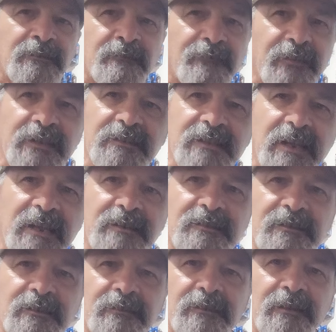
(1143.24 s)

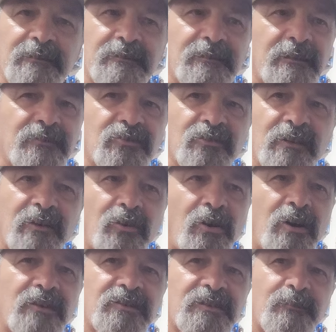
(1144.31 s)
Fantastic. That's
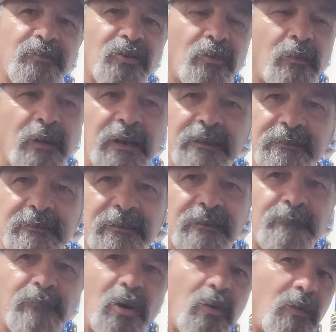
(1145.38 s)
awesome. You go
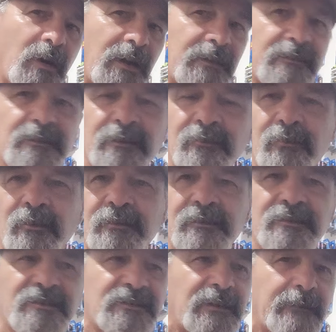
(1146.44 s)
hunting, bow hunting, all
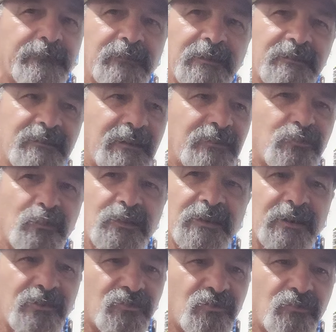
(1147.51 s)
this stuff. That's what you
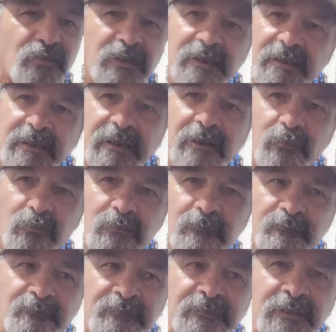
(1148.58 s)
got to do. You got to get out.
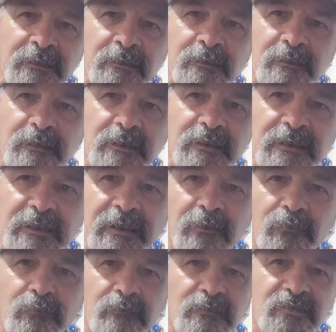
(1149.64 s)
Got to get
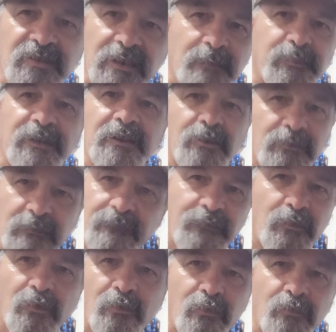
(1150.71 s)
out instead of playing on the
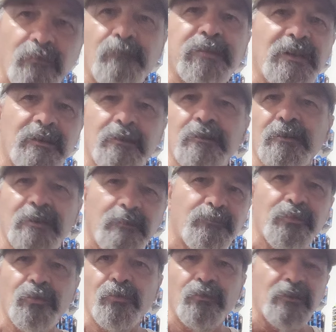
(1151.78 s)
phone, playing on the
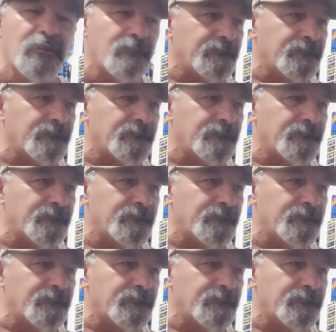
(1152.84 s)
computer.